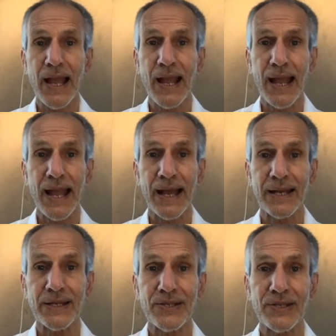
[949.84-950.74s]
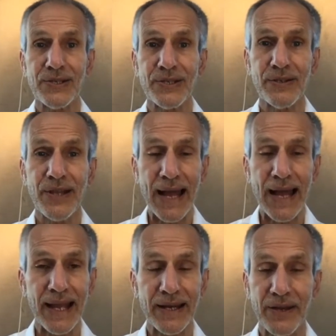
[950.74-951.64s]
And that
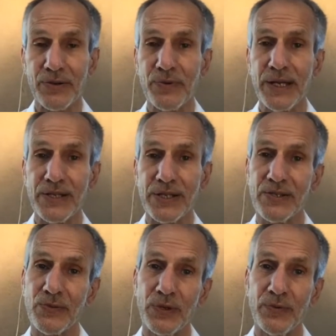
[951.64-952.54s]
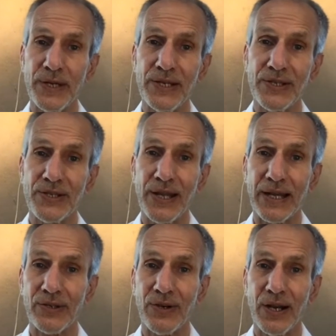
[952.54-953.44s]
and other reasons were reasons that
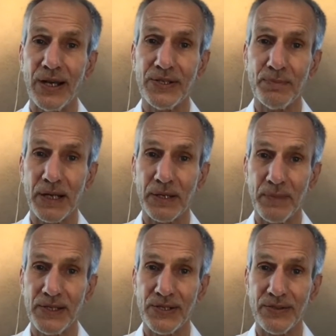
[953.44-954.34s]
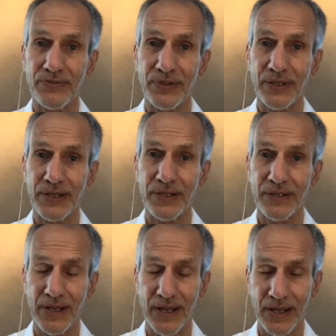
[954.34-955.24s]
caused Buckminster Fuller
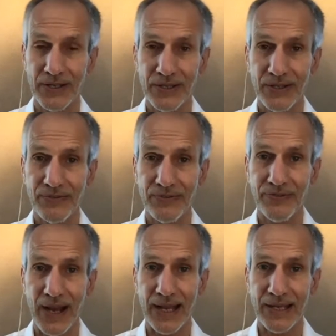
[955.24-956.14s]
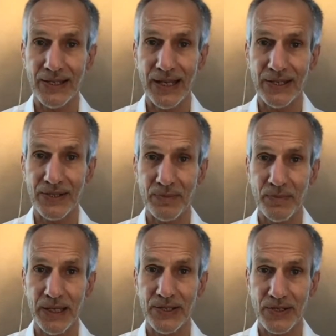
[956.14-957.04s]
to find it to
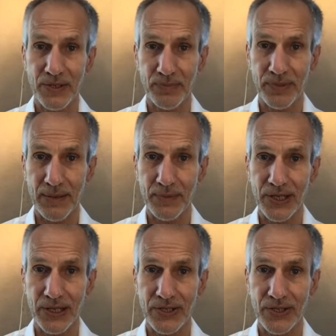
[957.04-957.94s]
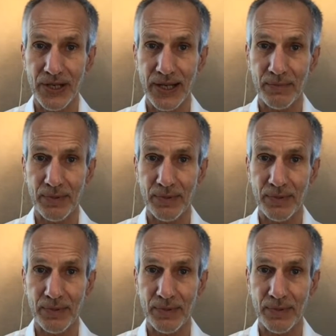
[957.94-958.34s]
be such a promising shape.